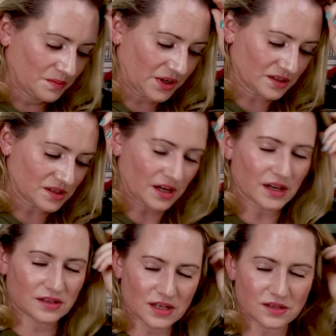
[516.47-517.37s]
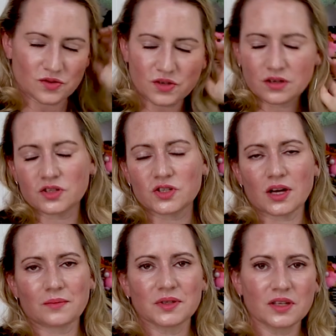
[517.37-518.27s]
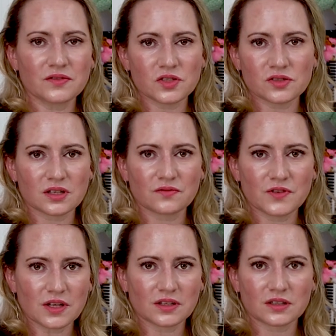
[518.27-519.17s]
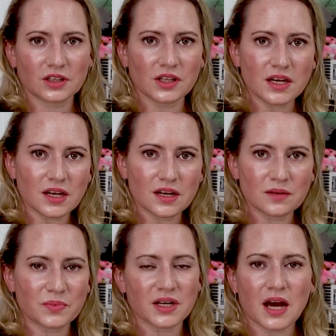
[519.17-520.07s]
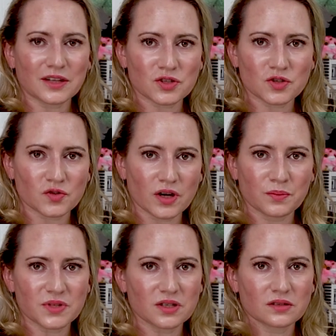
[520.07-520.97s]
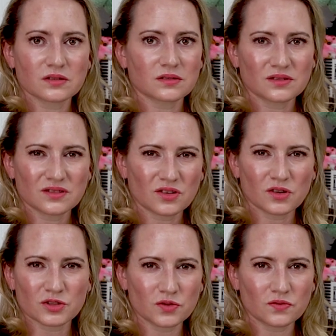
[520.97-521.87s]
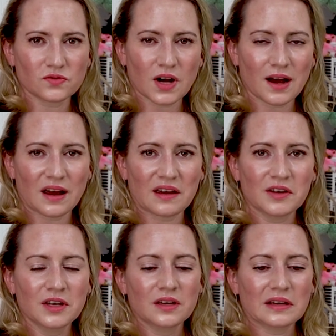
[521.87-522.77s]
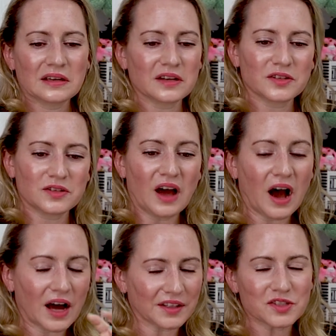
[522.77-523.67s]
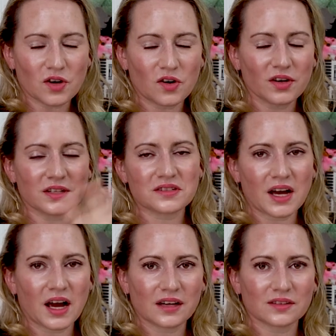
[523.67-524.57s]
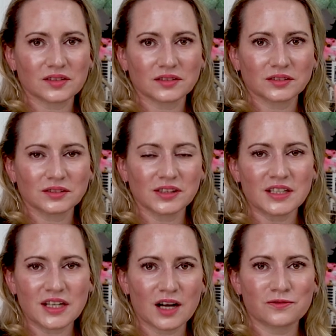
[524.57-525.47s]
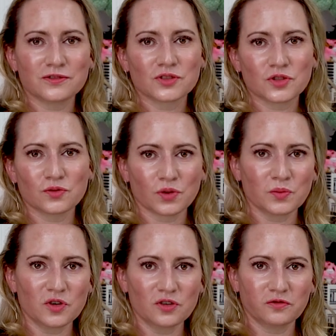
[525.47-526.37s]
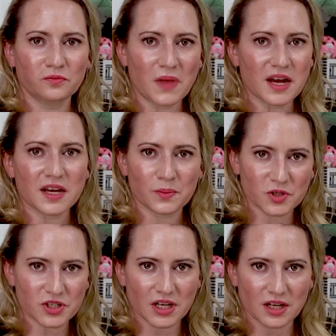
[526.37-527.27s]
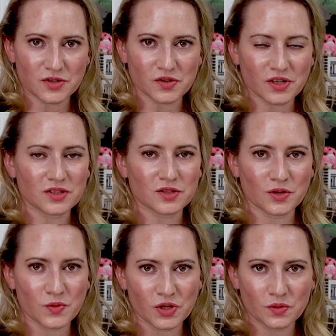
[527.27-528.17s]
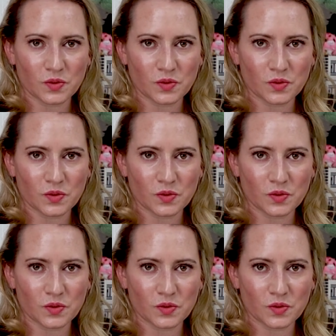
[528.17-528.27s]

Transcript: But uh, it does do a good job. It leaves your skin feeling clean, but not stripped or too dry. It On its own, it's not enough to remove makeup or sunscreen, so you really